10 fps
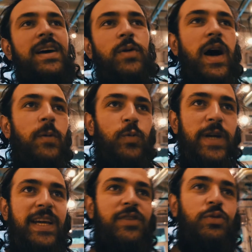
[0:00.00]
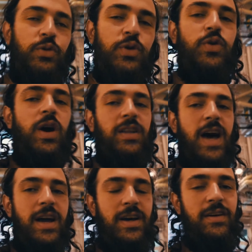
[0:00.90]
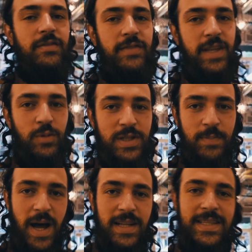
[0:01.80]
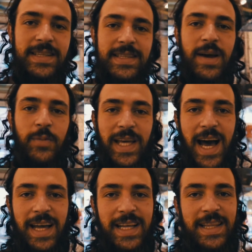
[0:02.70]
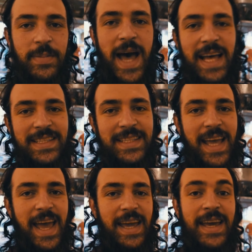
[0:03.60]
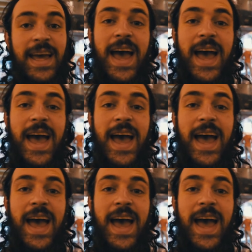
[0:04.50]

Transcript: uh, reading through a lot of the responses that we got in the past day.